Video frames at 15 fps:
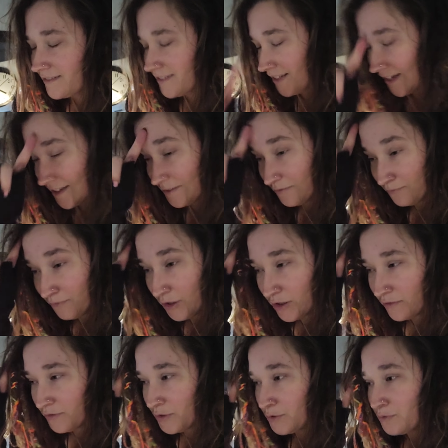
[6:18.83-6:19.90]
yeah, very
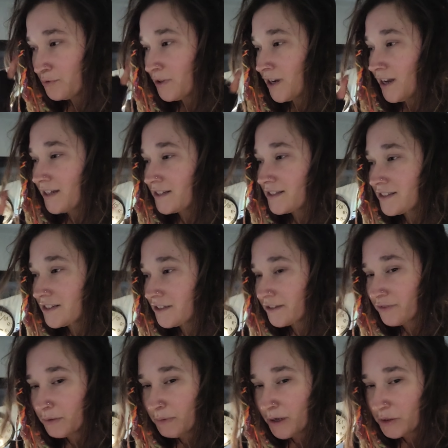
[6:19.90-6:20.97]
few cons to
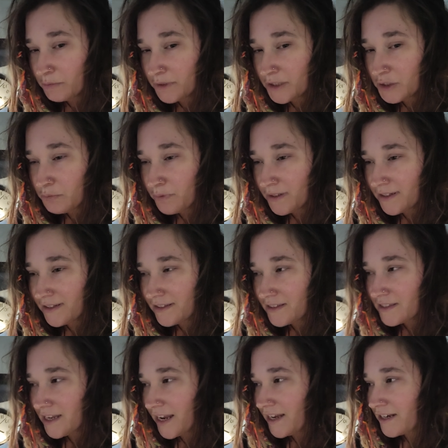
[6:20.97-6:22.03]
living by the beach, but
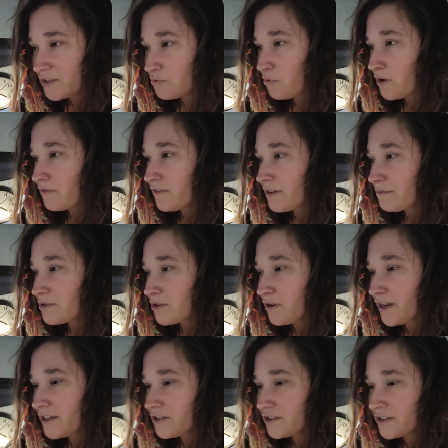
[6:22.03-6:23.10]
sand is one of them, so
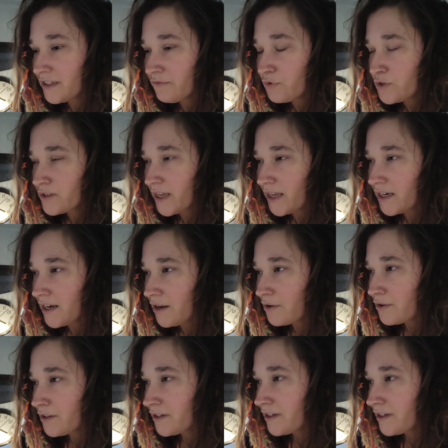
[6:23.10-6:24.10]
I just live with sand now.